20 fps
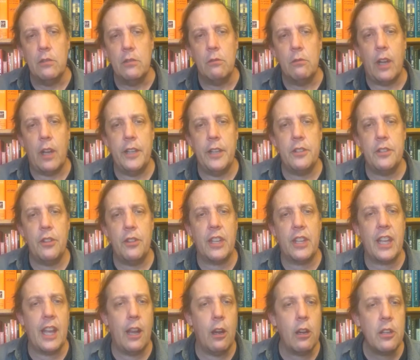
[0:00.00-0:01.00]
Right? Do the
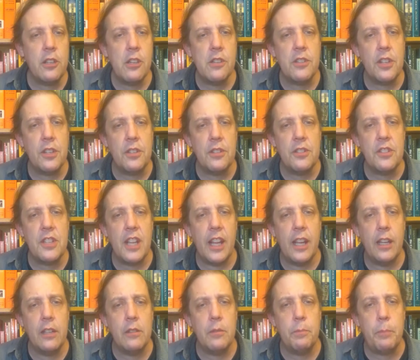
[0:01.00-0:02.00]
characters
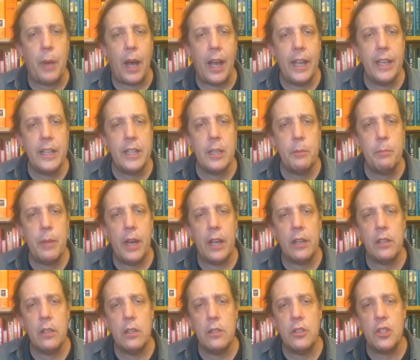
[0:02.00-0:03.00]
understand piety
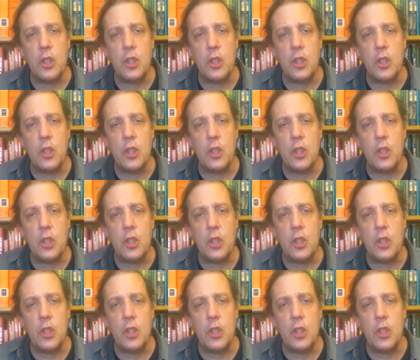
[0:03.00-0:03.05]
better?